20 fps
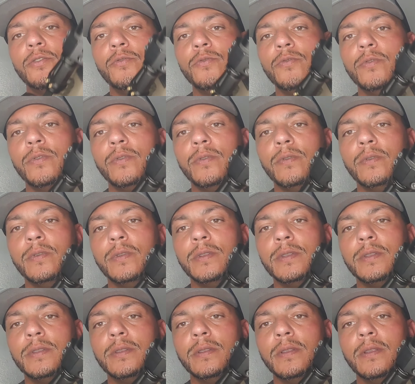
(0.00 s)
two
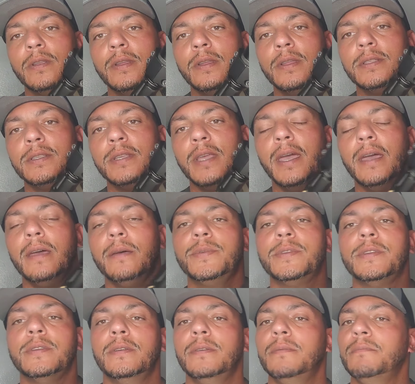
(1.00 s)

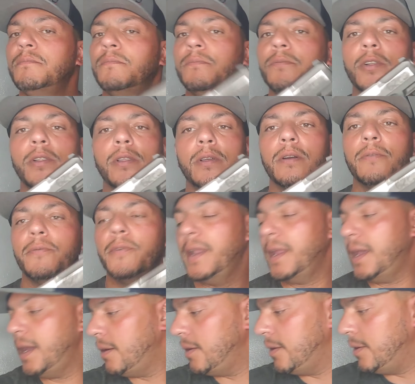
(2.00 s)
tabs, pull the gun right
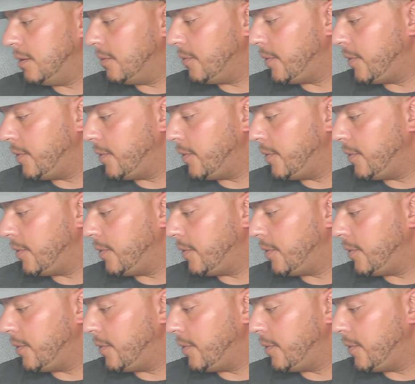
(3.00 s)
out, and